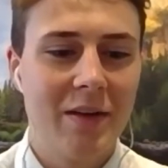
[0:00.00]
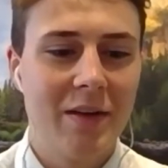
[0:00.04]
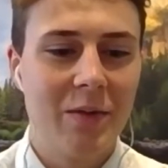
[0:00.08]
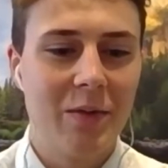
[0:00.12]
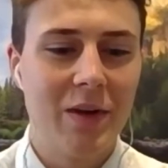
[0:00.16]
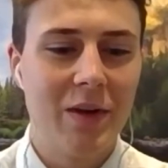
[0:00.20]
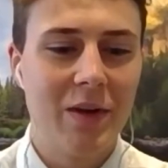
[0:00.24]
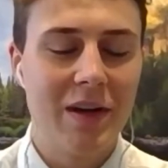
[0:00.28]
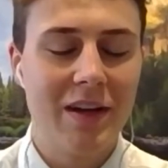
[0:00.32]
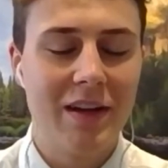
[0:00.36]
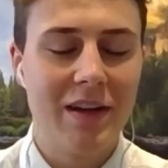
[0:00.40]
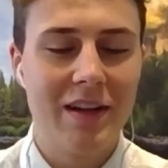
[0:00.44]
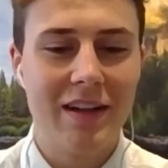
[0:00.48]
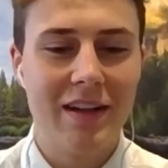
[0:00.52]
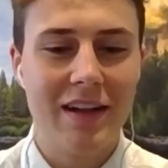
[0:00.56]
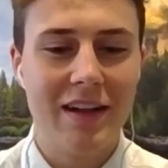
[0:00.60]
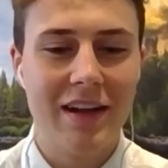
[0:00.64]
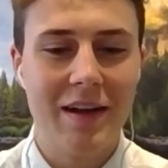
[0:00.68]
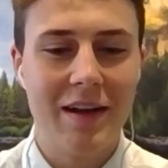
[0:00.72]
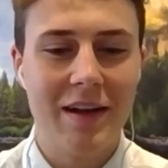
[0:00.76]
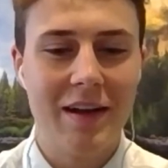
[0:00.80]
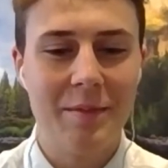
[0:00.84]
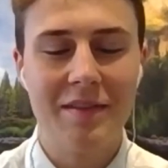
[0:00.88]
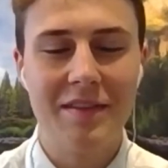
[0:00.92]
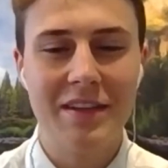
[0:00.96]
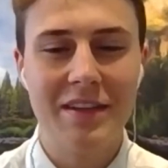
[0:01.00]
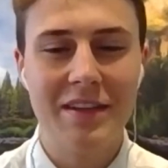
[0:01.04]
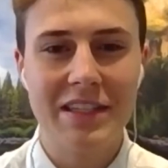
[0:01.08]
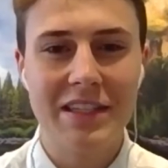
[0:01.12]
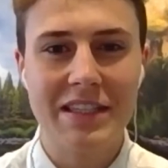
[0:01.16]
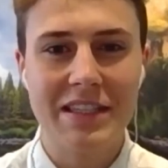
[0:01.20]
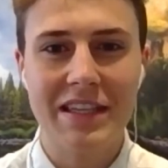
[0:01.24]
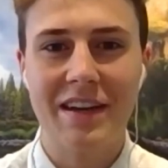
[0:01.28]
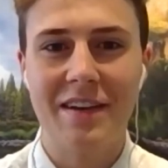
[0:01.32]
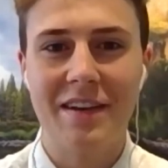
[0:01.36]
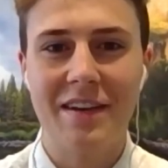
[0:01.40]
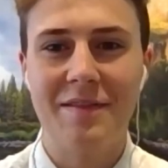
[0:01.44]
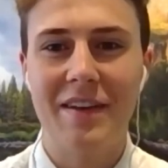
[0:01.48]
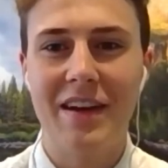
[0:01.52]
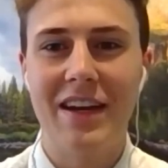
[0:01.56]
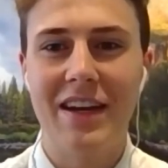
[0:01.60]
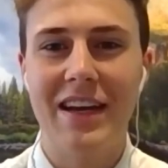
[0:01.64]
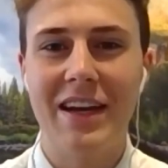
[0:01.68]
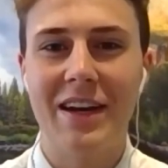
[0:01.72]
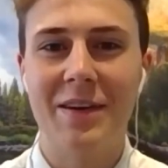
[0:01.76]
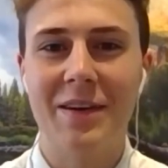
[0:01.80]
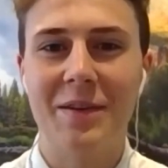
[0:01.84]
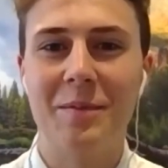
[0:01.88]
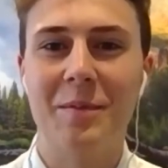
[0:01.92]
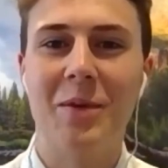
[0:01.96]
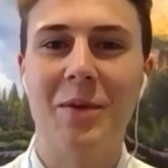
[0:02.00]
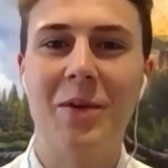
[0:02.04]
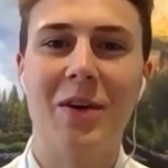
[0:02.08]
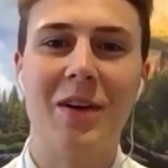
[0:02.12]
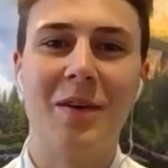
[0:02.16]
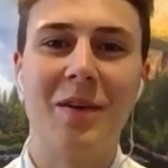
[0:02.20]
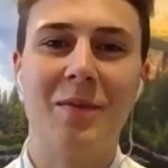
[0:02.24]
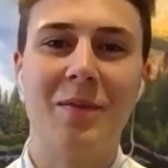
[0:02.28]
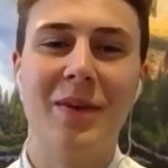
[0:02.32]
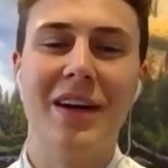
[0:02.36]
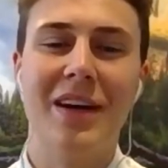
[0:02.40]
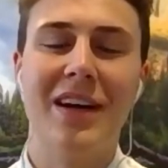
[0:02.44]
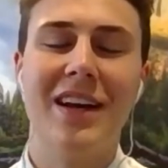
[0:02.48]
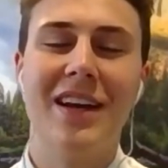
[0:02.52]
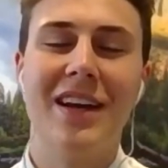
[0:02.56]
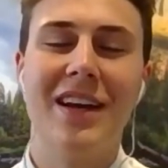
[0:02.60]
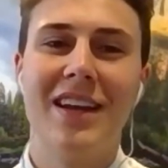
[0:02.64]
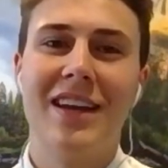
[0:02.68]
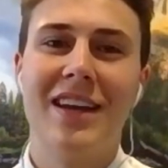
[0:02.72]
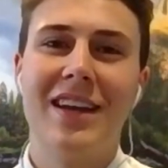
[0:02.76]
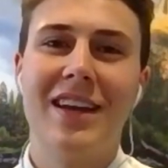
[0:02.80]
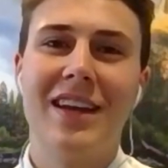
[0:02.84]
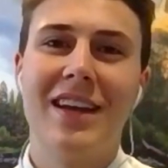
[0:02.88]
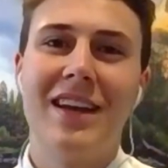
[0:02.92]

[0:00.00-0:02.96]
Well, I'm obviously going to find out more, but